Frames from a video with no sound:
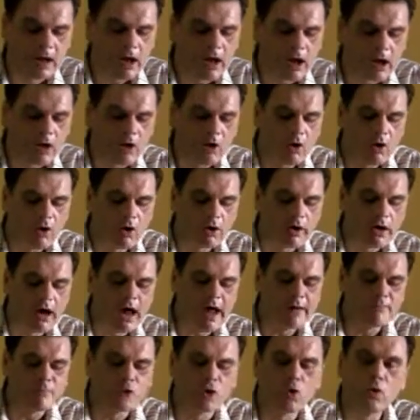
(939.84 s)
Or
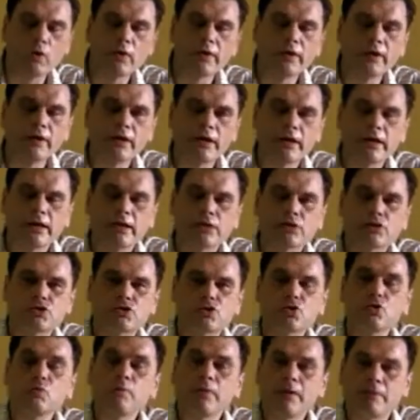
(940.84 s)
I'm going
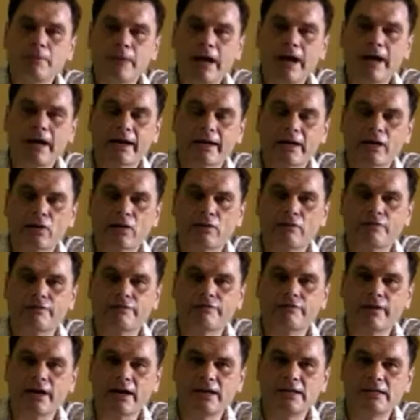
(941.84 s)
to be back on
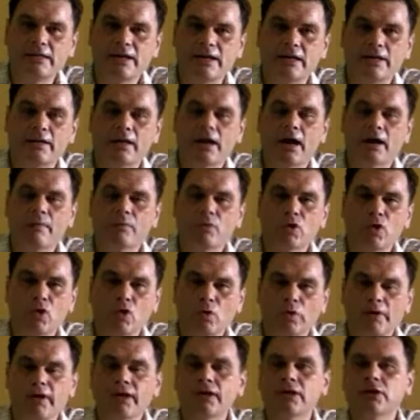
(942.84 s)
Friday. I'm
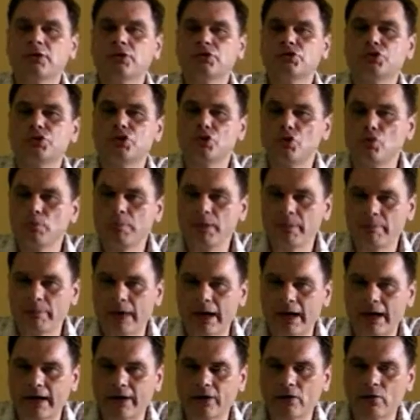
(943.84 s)
going to be
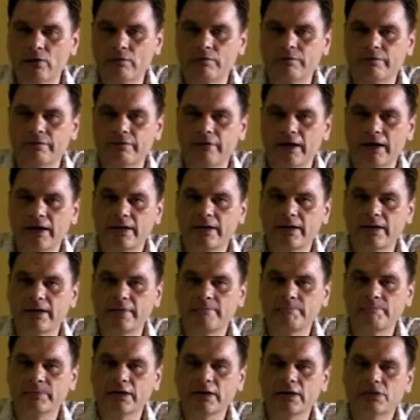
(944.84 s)
back on Friday.
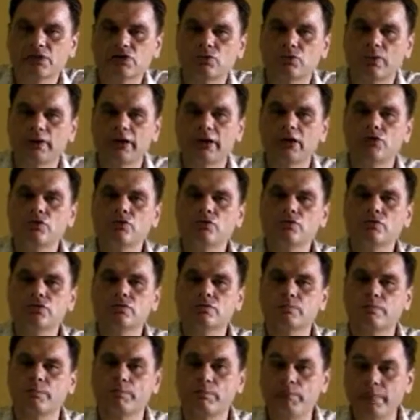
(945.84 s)
So we can use
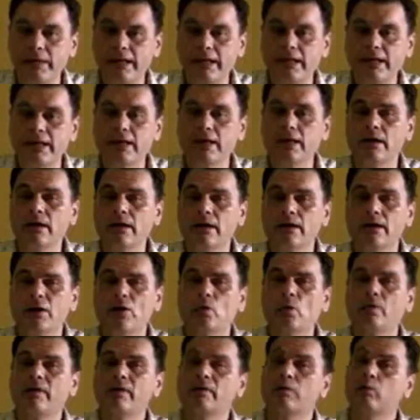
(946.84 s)
be
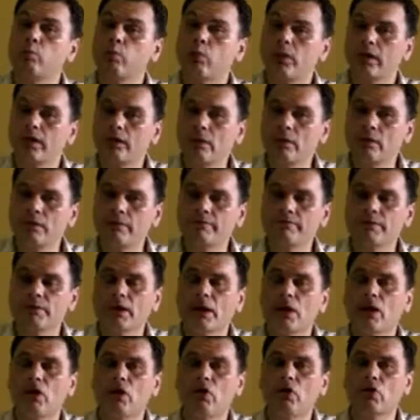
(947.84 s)
with will
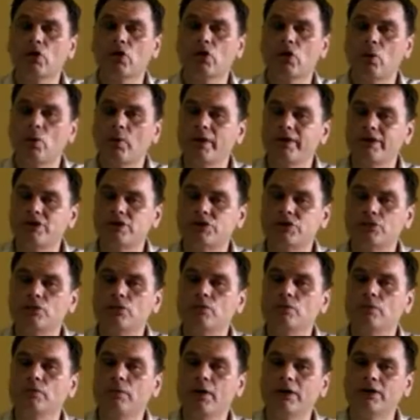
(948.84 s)
or going
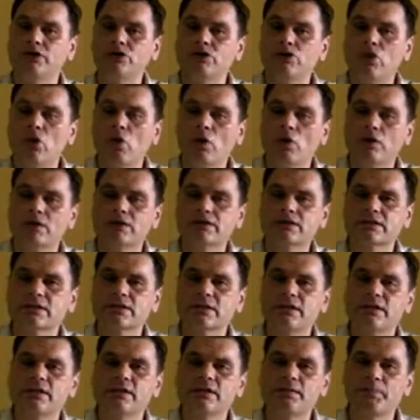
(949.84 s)
to, but not
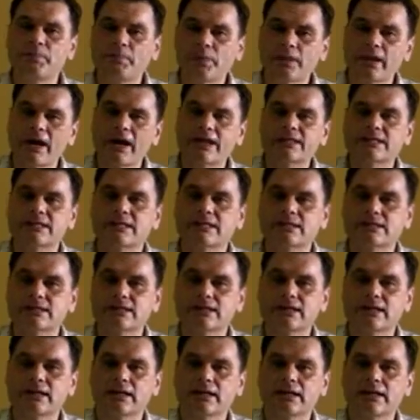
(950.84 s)
the present
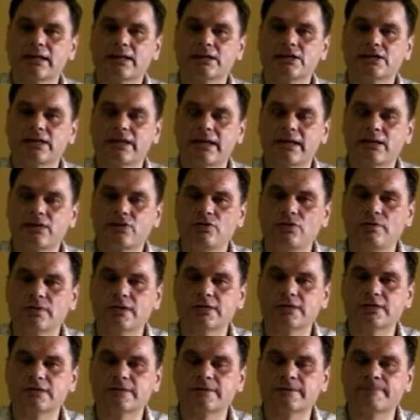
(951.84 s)

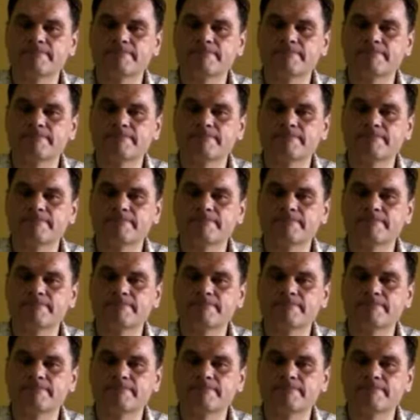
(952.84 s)
continuous.